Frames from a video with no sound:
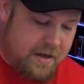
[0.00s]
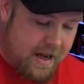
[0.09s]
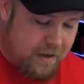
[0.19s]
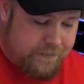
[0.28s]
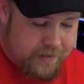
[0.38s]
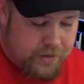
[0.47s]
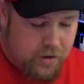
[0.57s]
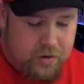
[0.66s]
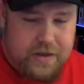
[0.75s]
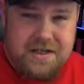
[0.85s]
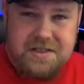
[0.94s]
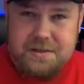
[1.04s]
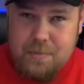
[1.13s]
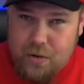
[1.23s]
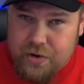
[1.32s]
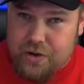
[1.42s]
Now, if you're currently a
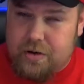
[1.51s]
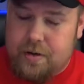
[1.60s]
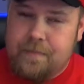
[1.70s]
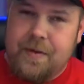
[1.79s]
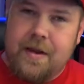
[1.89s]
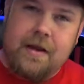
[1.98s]
smoker